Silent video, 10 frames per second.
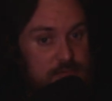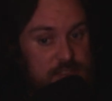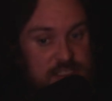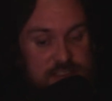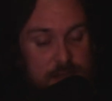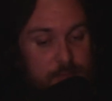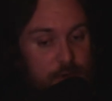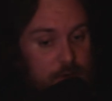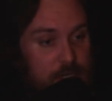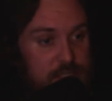
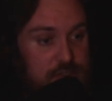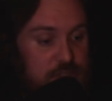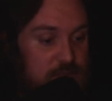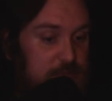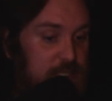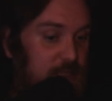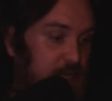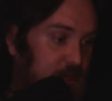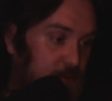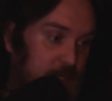December, it's just been
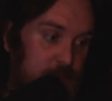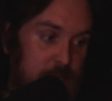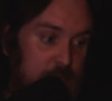like, well,